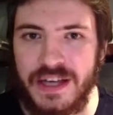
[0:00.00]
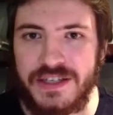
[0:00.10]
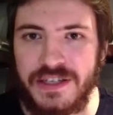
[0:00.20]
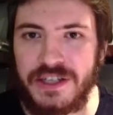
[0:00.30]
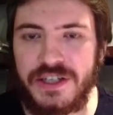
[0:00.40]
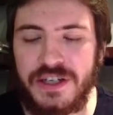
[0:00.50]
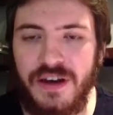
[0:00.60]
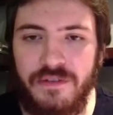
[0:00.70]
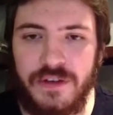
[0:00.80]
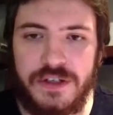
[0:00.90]
edition
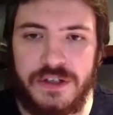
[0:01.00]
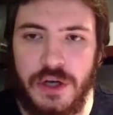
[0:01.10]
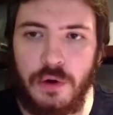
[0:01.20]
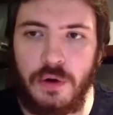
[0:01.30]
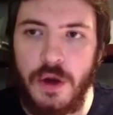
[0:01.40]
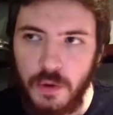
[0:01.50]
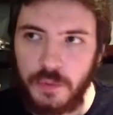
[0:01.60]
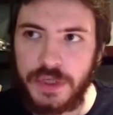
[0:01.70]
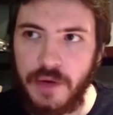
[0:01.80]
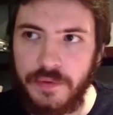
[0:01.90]
of this show will
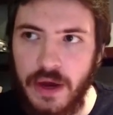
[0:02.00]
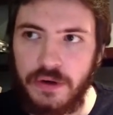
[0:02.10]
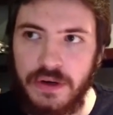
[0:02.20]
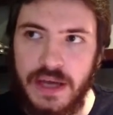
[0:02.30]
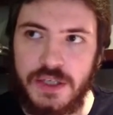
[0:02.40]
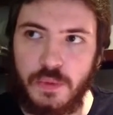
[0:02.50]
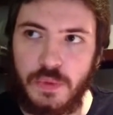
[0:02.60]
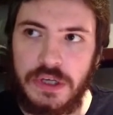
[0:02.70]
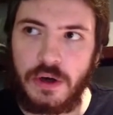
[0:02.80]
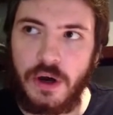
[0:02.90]
be coming out next
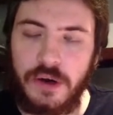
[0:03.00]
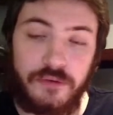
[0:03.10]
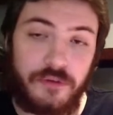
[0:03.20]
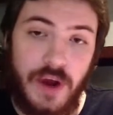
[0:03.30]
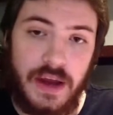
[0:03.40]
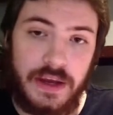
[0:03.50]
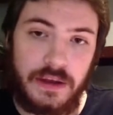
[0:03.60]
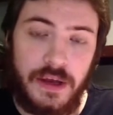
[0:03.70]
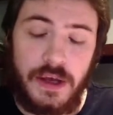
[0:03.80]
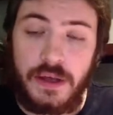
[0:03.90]
week on Friday.
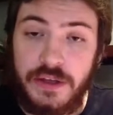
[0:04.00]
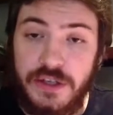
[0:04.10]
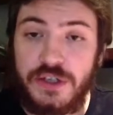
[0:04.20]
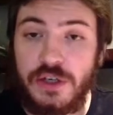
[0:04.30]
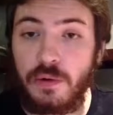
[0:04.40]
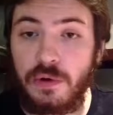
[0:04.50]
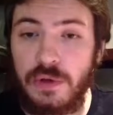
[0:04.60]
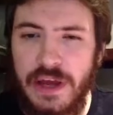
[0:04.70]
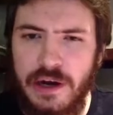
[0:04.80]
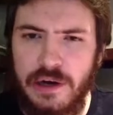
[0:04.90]
This show will
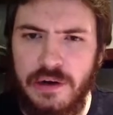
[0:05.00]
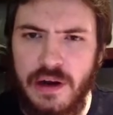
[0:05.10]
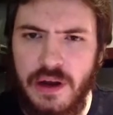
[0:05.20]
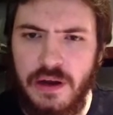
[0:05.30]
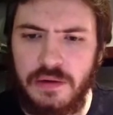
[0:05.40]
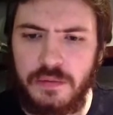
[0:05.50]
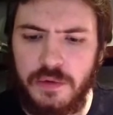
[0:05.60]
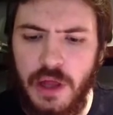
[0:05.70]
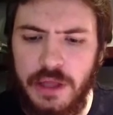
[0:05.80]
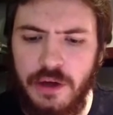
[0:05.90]
air
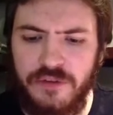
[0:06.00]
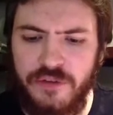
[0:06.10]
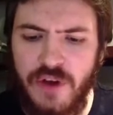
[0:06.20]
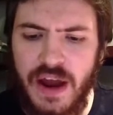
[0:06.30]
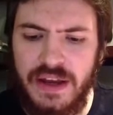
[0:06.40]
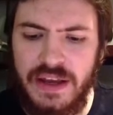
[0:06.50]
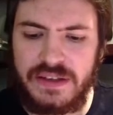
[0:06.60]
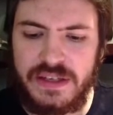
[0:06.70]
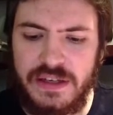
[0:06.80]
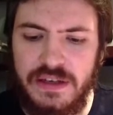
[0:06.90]
probably on
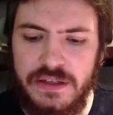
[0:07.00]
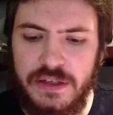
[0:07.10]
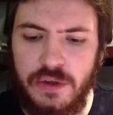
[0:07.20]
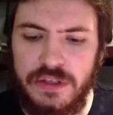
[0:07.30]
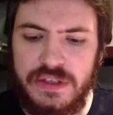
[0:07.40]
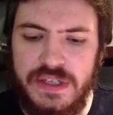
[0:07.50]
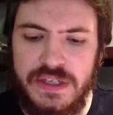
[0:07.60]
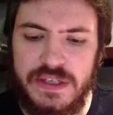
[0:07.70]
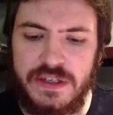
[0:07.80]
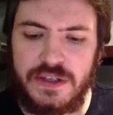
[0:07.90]
Fridays until the
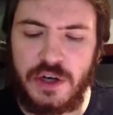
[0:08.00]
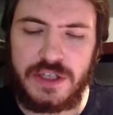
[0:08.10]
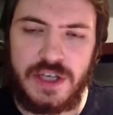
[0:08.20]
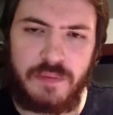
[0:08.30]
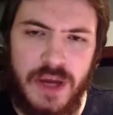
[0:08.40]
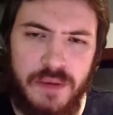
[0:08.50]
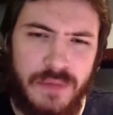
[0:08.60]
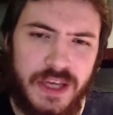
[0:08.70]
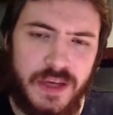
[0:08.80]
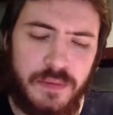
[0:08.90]
season starts. I might
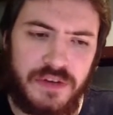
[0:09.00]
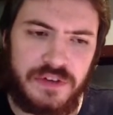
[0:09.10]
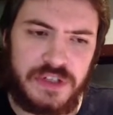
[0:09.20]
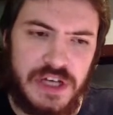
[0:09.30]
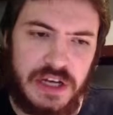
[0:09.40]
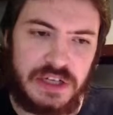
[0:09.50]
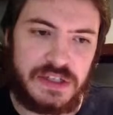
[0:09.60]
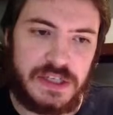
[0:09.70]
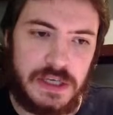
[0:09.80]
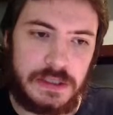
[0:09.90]
make a bit of a change
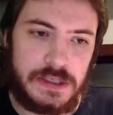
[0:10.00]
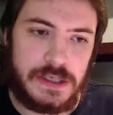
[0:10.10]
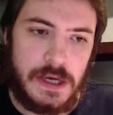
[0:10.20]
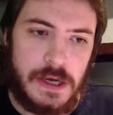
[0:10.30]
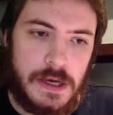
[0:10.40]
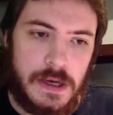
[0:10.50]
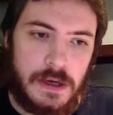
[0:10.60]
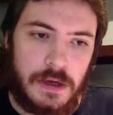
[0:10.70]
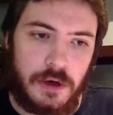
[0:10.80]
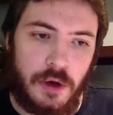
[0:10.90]
since
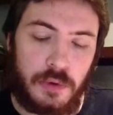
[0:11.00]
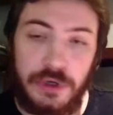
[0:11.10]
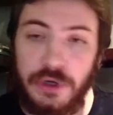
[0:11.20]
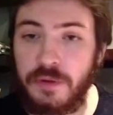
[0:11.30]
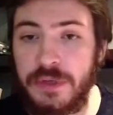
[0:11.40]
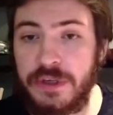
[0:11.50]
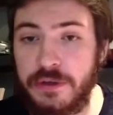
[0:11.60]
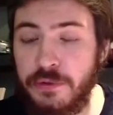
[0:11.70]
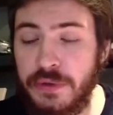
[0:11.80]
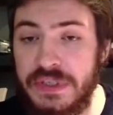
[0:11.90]
we're going to be
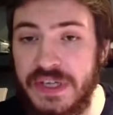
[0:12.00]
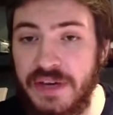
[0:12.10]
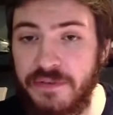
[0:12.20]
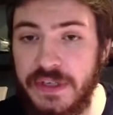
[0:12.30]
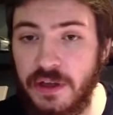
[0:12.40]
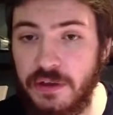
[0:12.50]
doing St. Vital